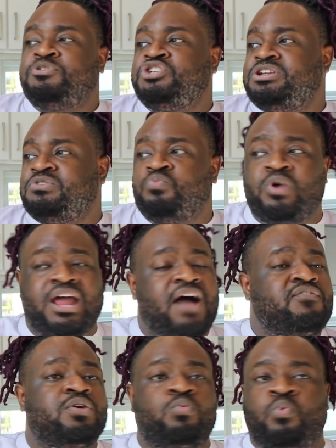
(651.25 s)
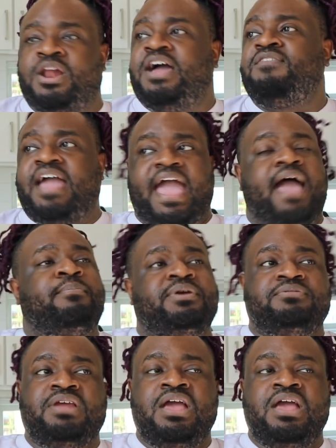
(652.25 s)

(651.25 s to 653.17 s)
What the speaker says: She didn't, whatever happened.